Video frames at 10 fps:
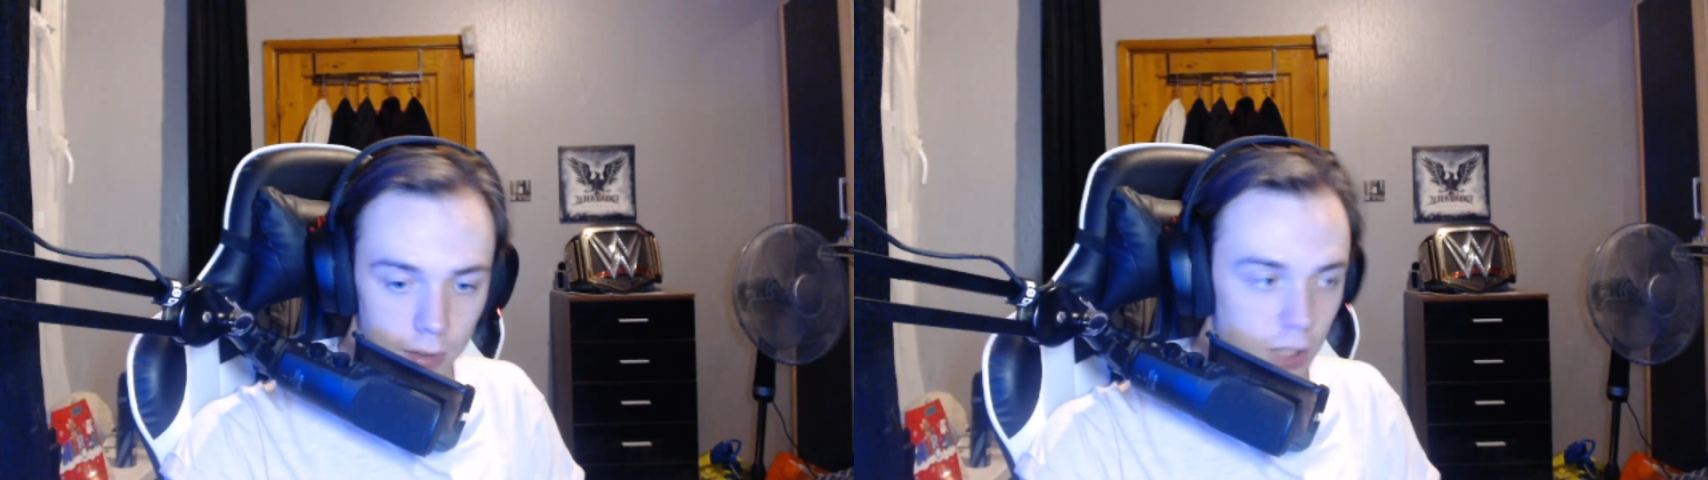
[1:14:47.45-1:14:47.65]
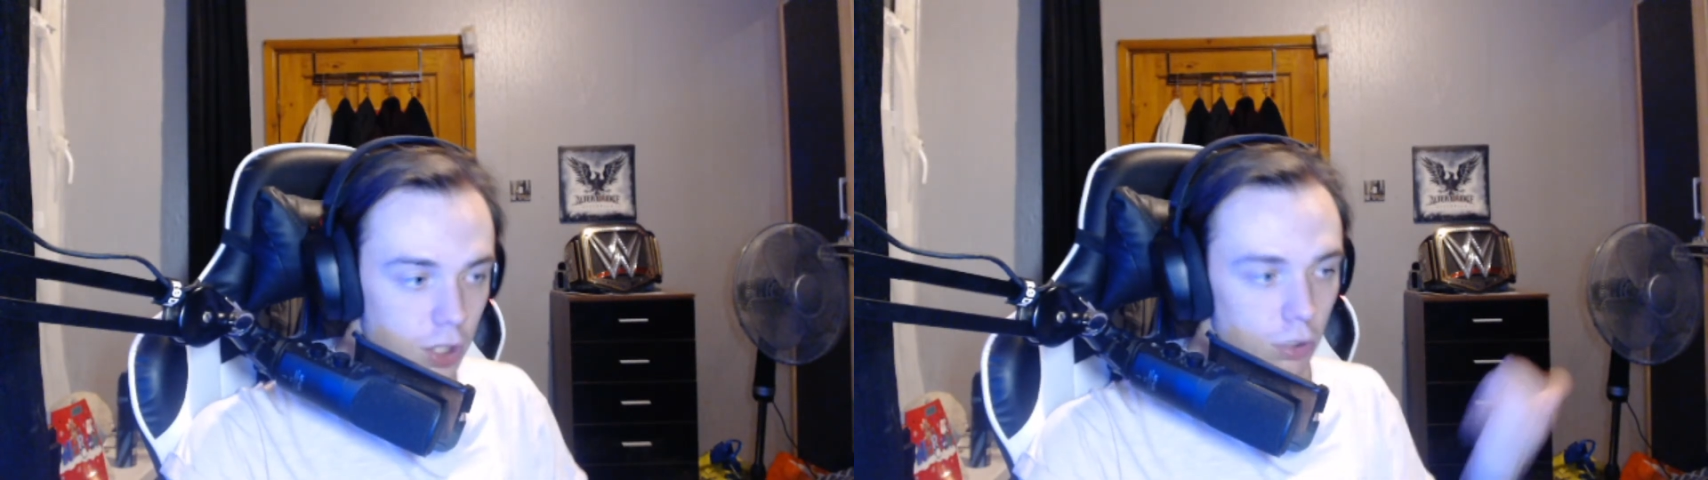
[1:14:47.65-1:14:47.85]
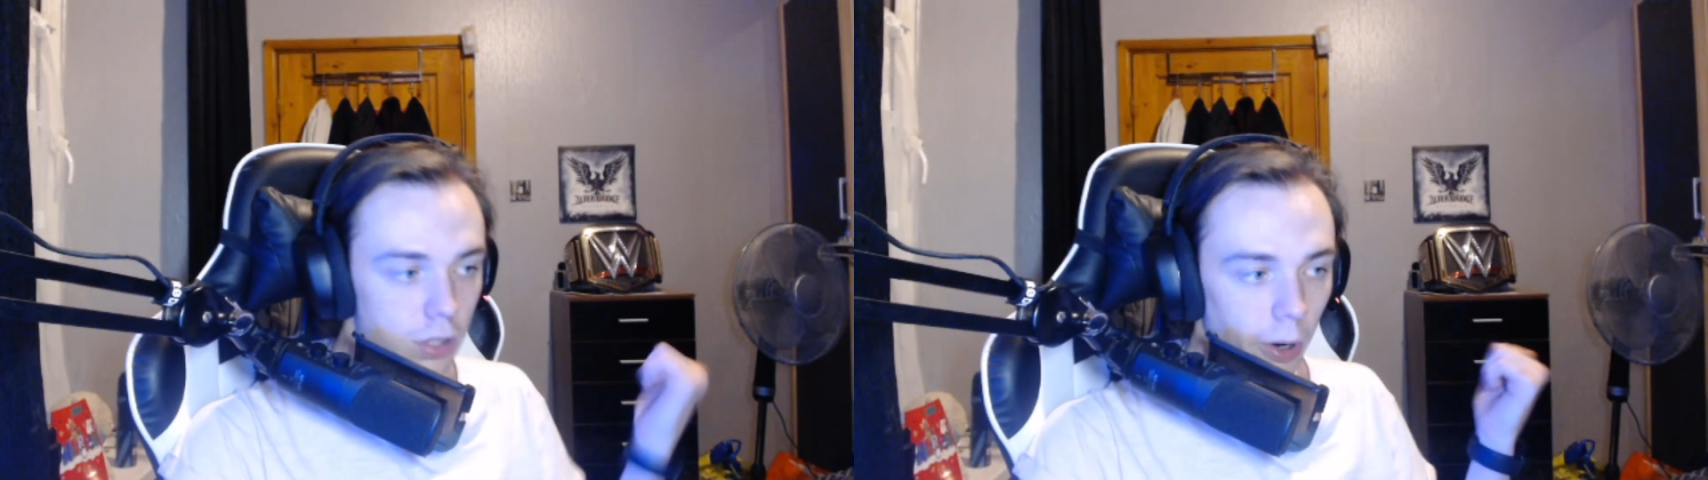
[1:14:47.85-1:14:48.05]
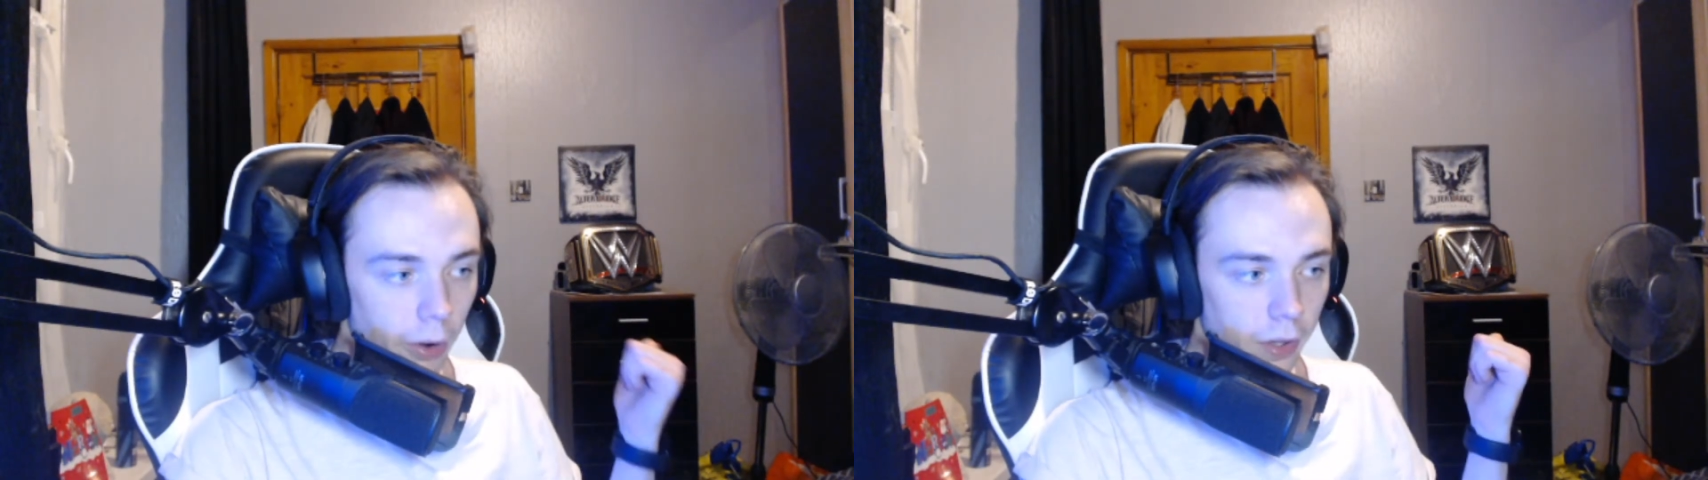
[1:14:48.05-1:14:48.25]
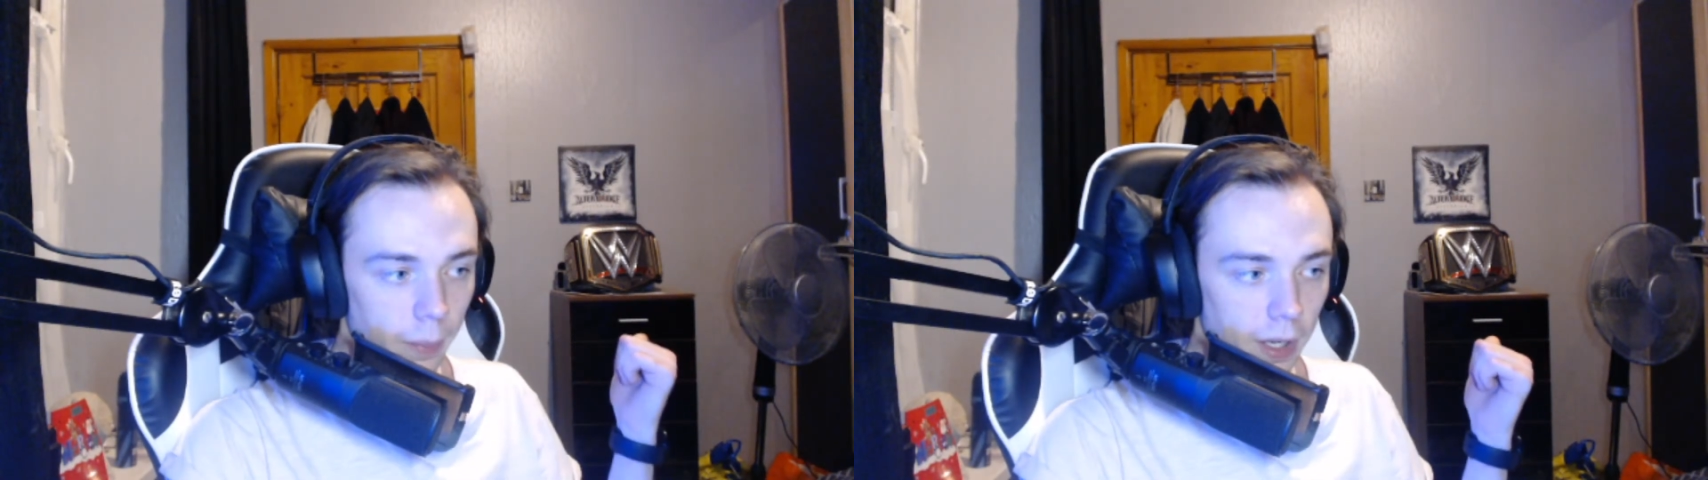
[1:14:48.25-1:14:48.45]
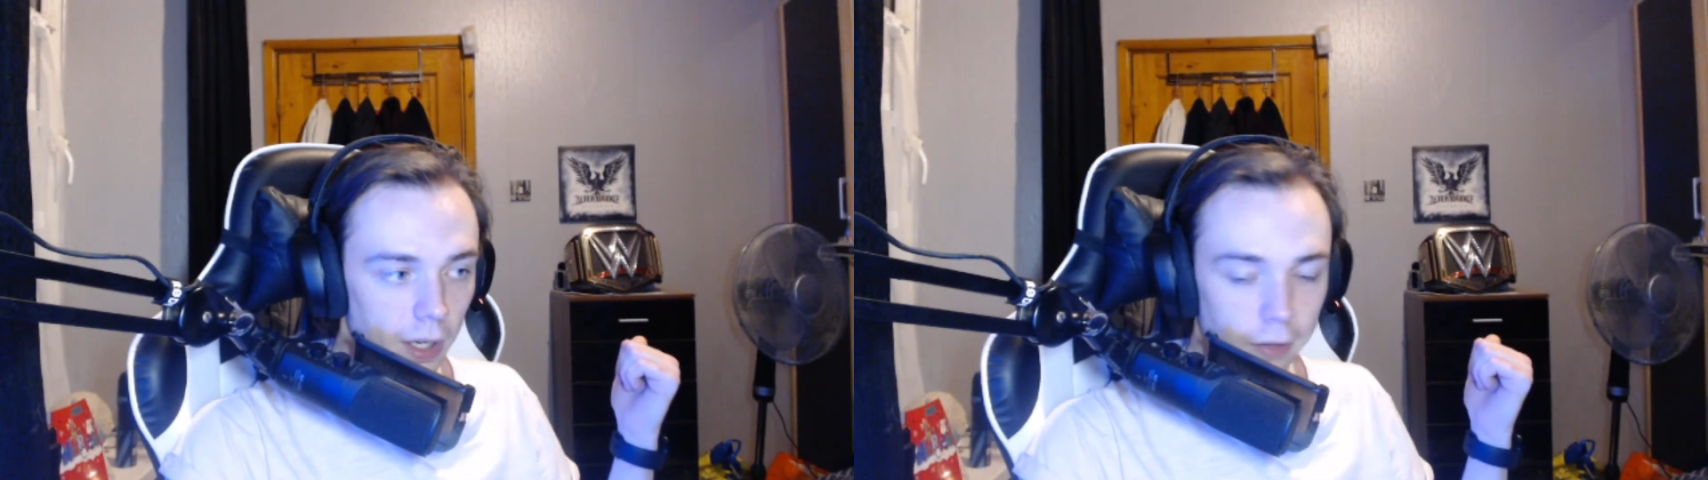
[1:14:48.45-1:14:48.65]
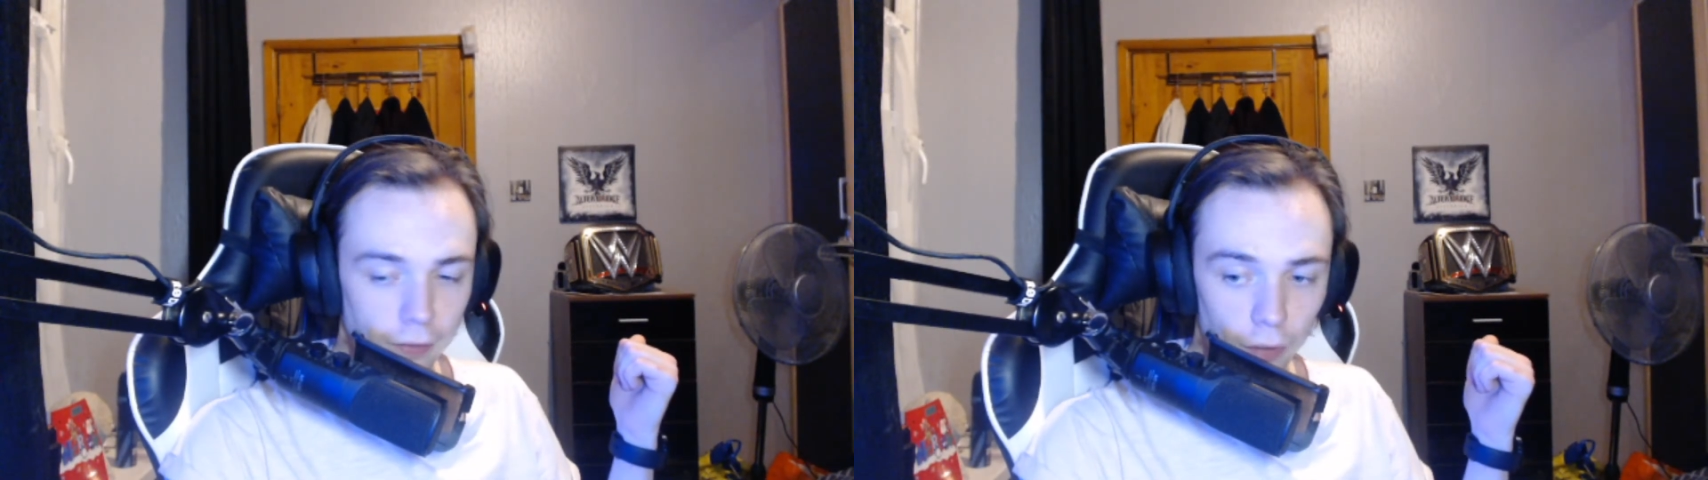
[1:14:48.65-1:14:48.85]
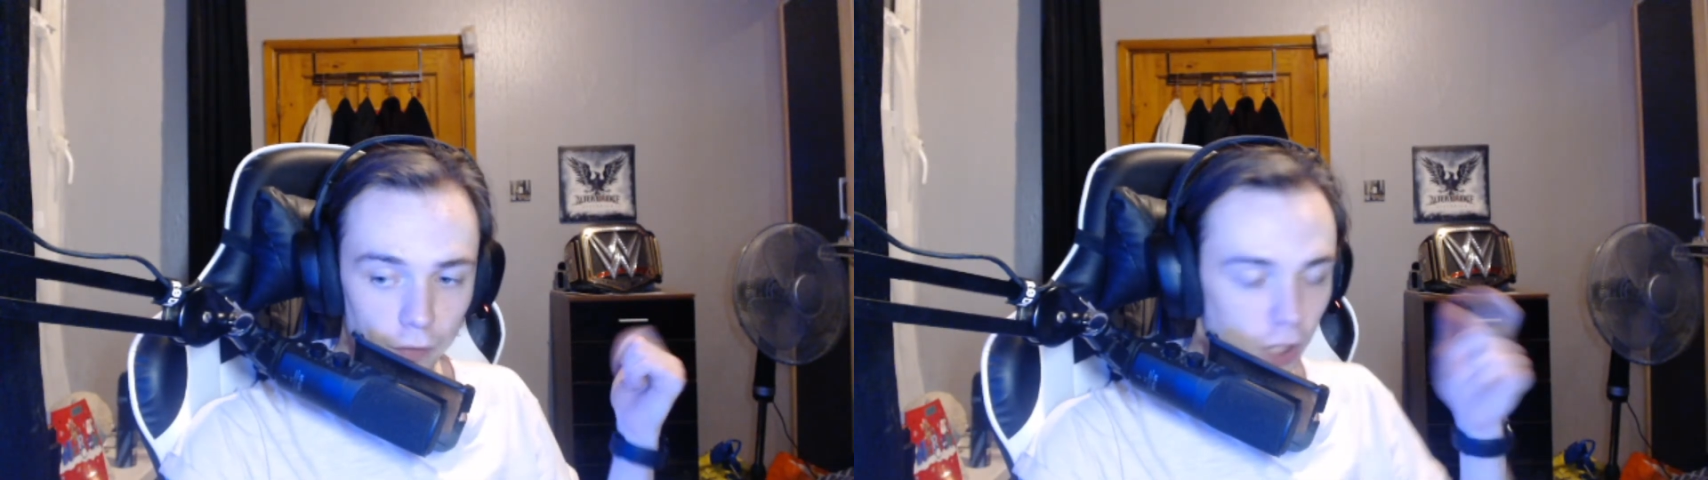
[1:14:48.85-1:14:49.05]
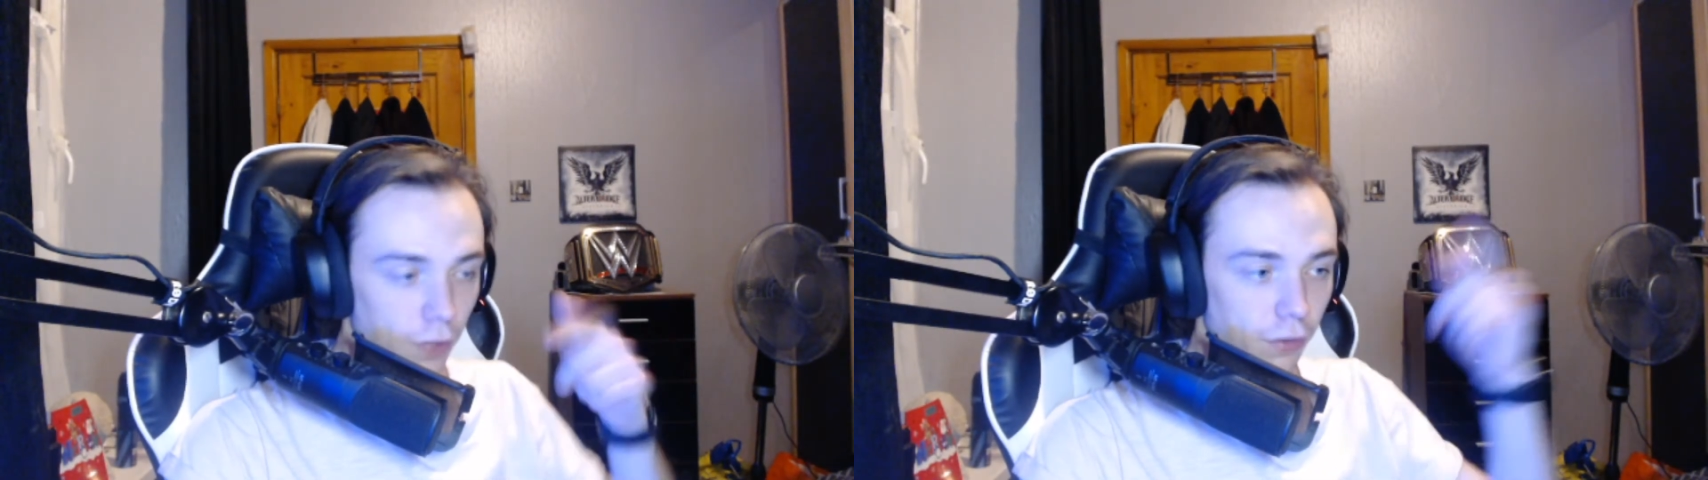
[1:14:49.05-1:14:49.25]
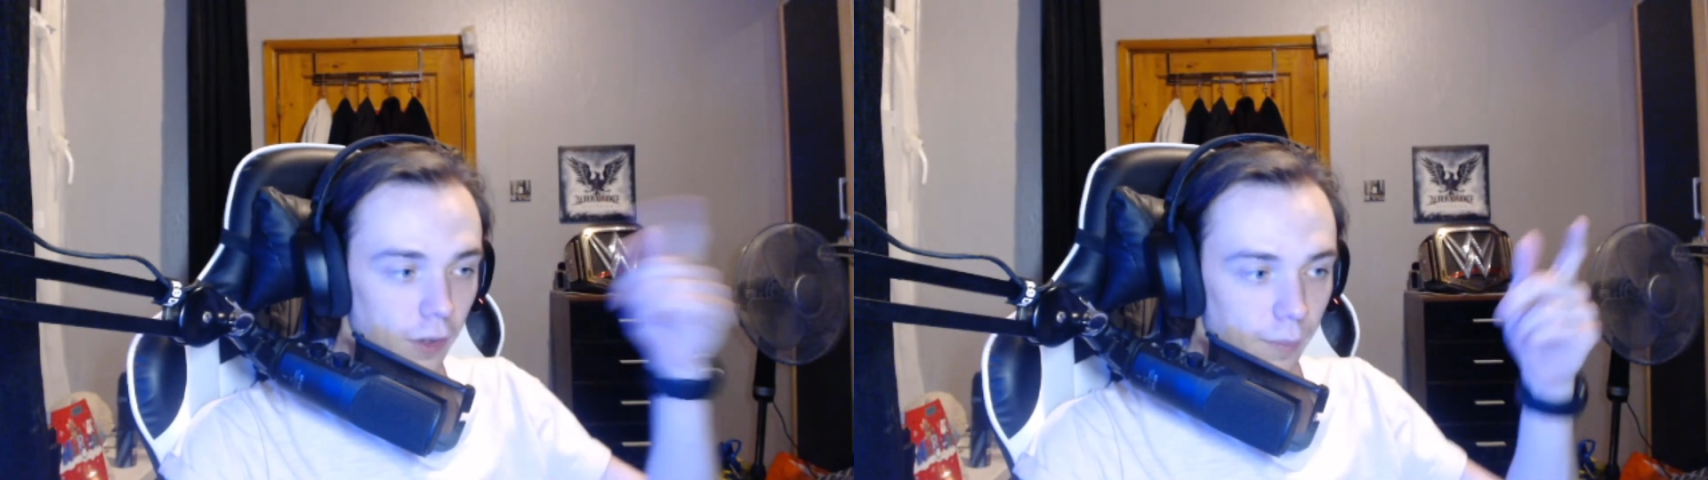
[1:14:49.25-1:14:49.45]
So tomorrow there'll be an In the Vault video
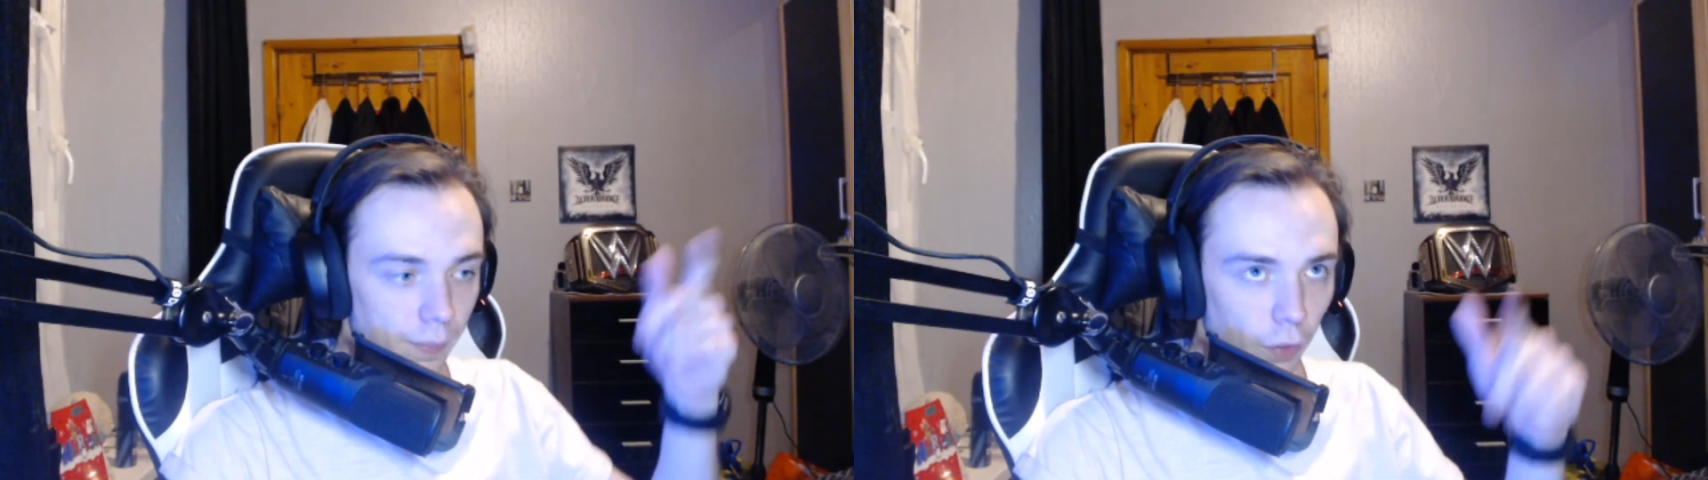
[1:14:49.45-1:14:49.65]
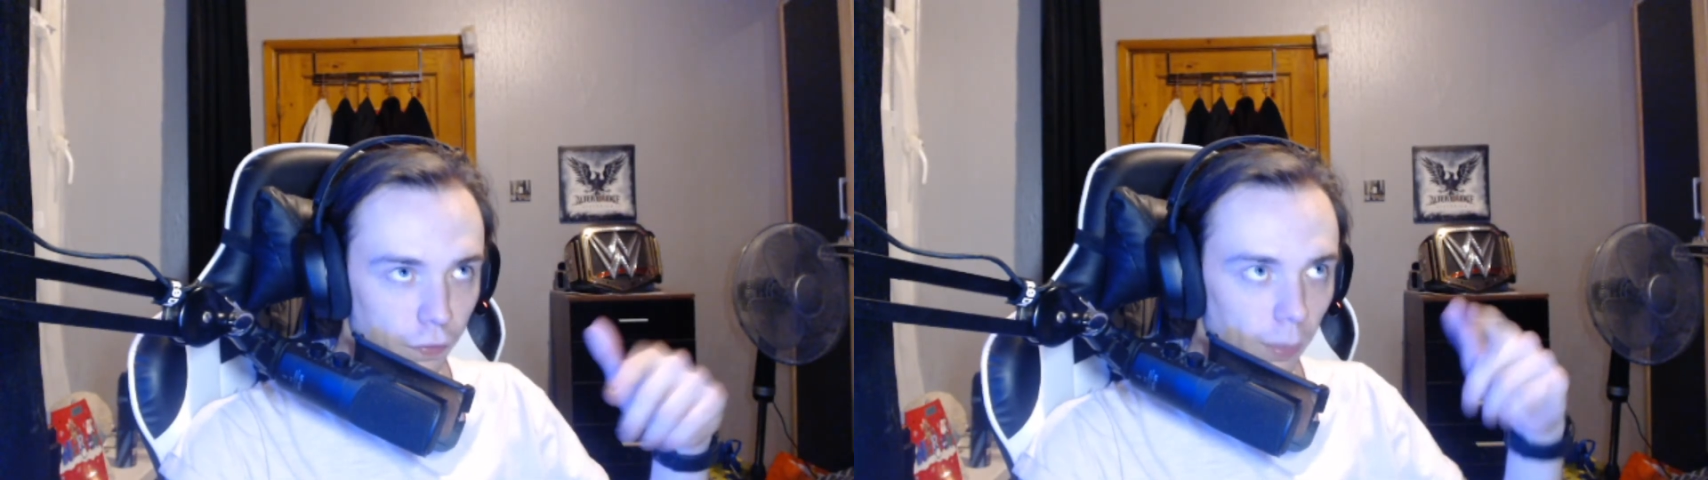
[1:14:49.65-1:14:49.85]
from